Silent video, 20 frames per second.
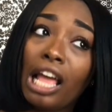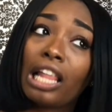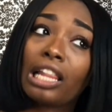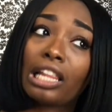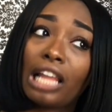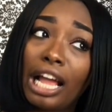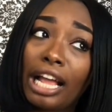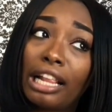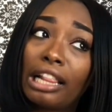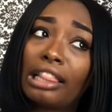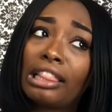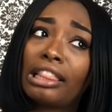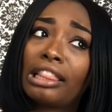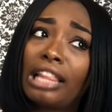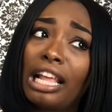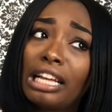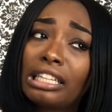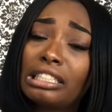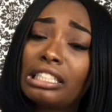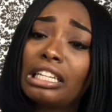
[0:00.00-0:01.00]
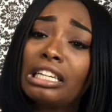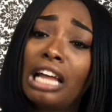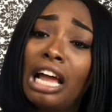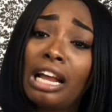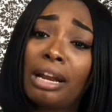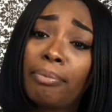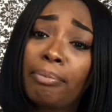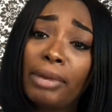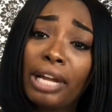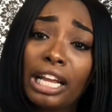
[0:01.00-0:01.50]
Like, that's a
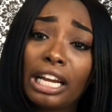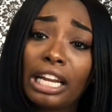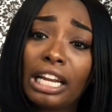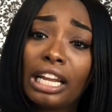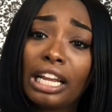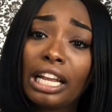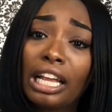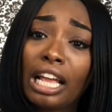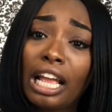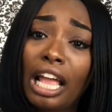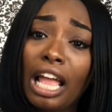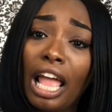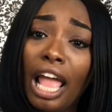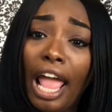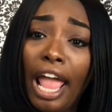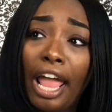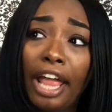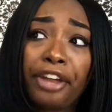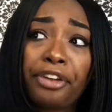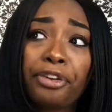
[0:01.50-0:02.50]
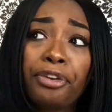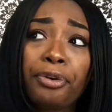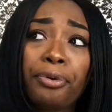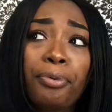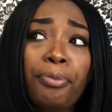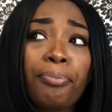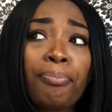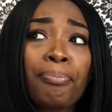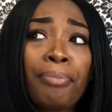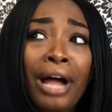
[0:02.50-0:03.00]
lot of money, and
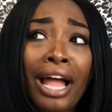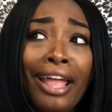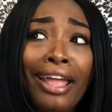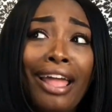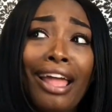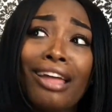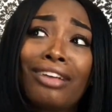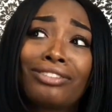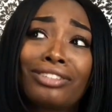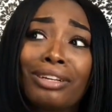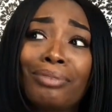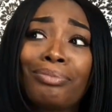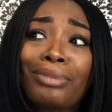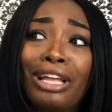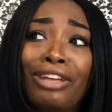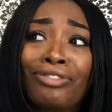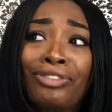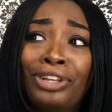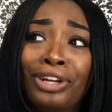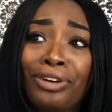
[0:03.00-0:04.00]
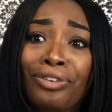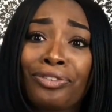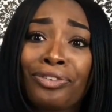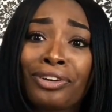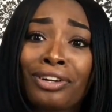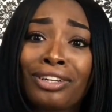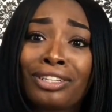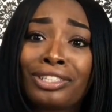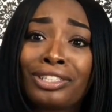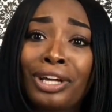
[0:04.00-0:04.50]
you might have some left
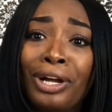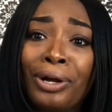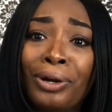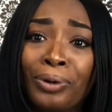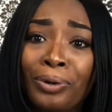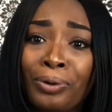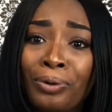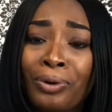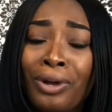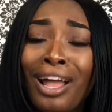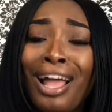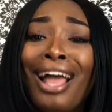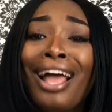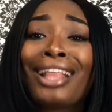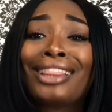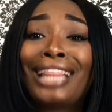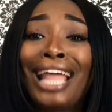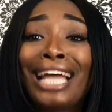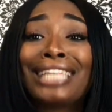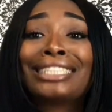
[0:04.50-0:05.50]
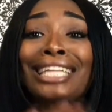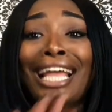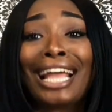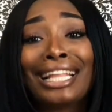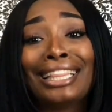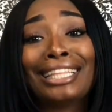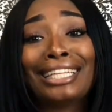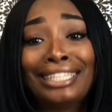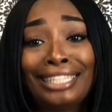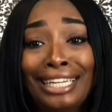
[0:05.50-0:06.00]
over. So that's
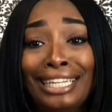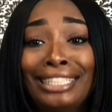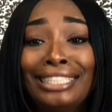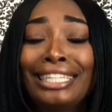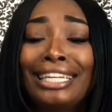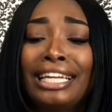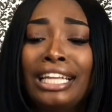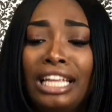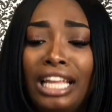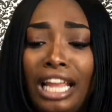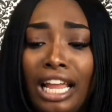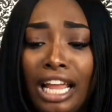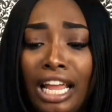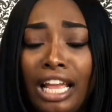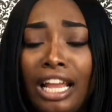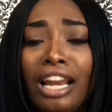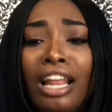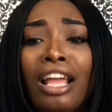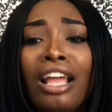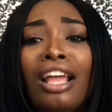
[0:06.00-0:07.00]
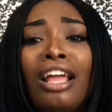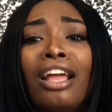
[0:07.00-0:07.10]
at the least. Again,